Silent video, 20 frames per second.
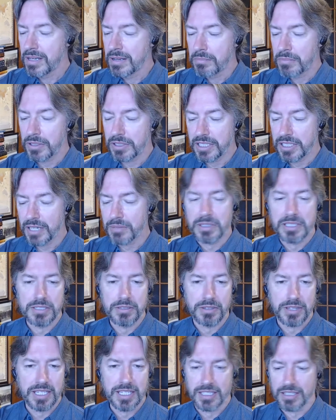But yet, when
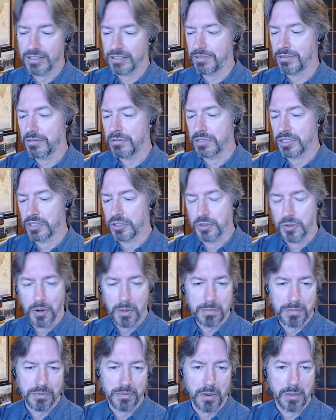you think it through,
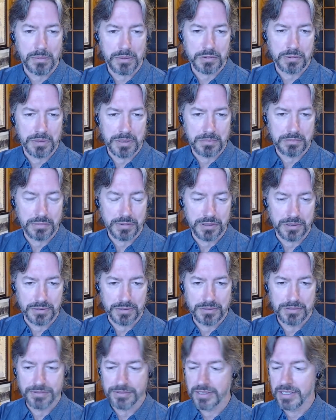your performance would
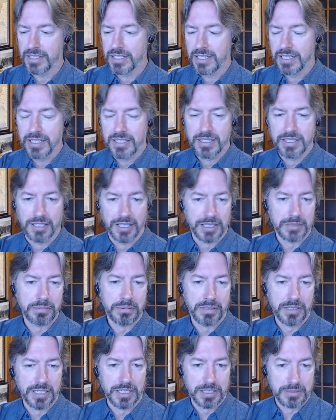improve. The other
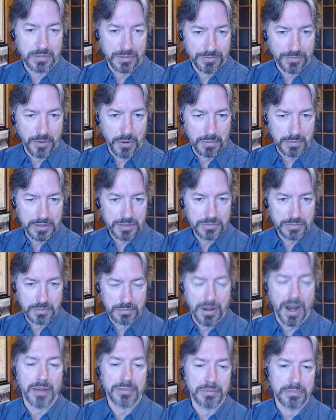player's performance would
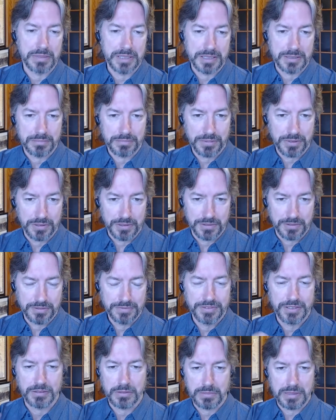probably
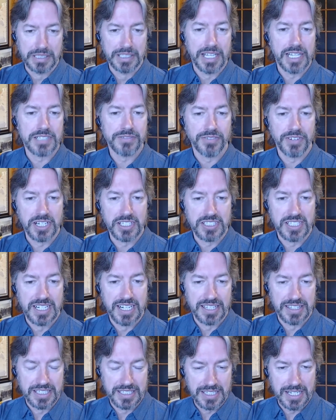improve. There would be less friction
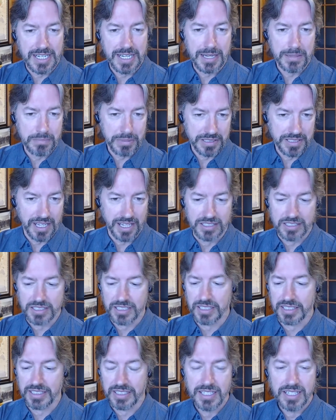on the team
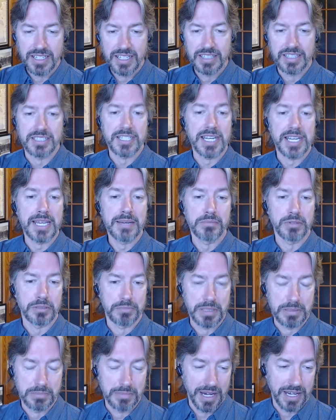potentially. The team would
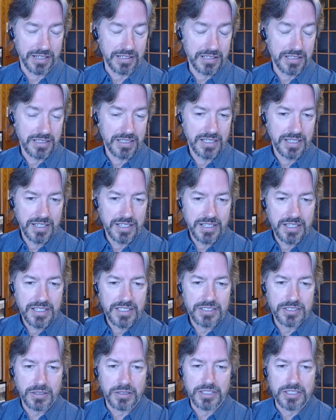be better.
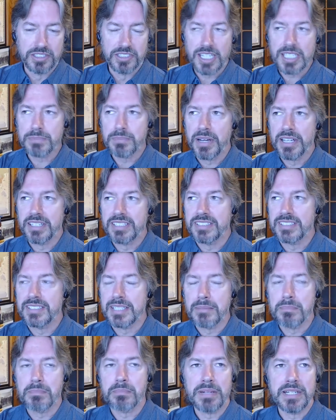So just by
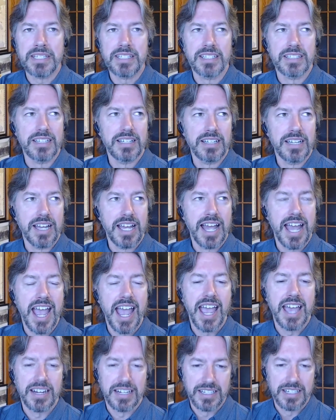simply
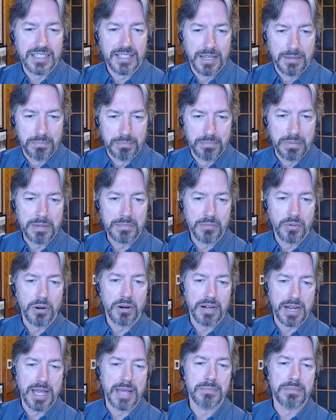adding a bit
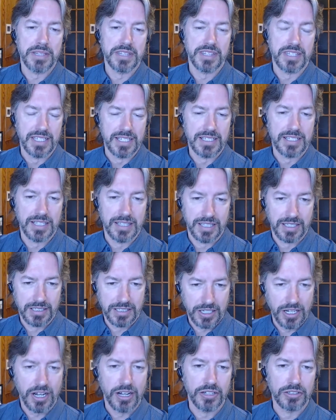more empathy to the
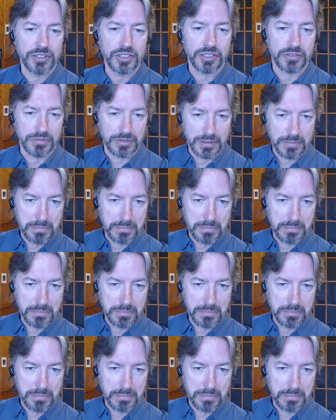cultural